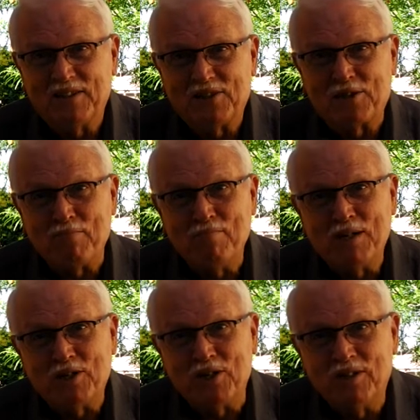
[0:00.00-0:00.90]

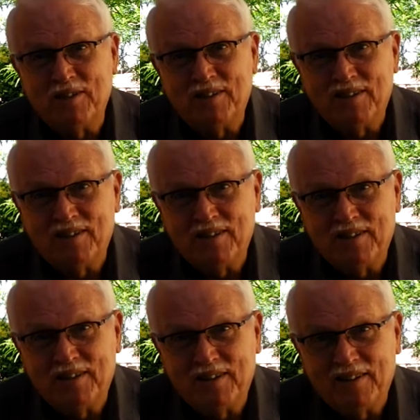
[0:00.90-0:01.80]
submission
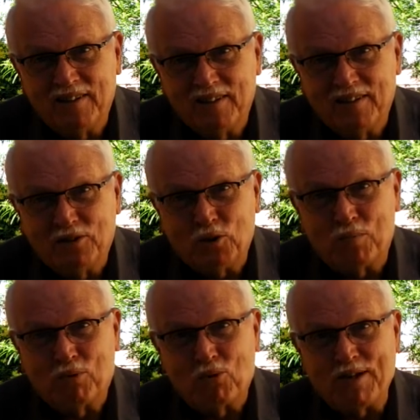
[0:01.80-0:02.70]
to a
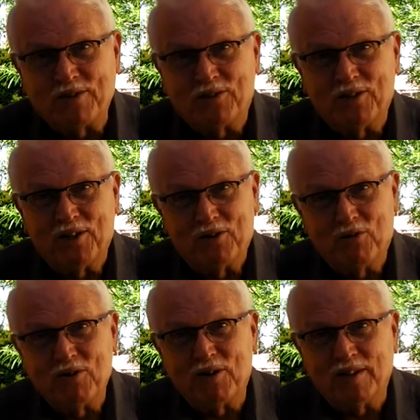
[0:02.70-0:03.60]
parental
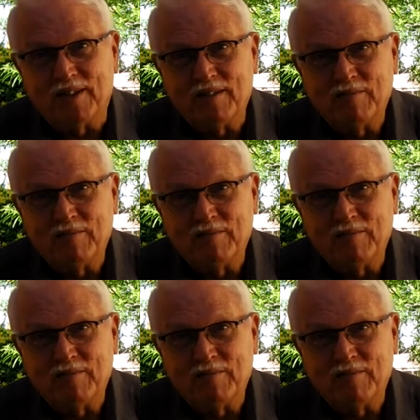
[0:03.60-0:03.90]
authority.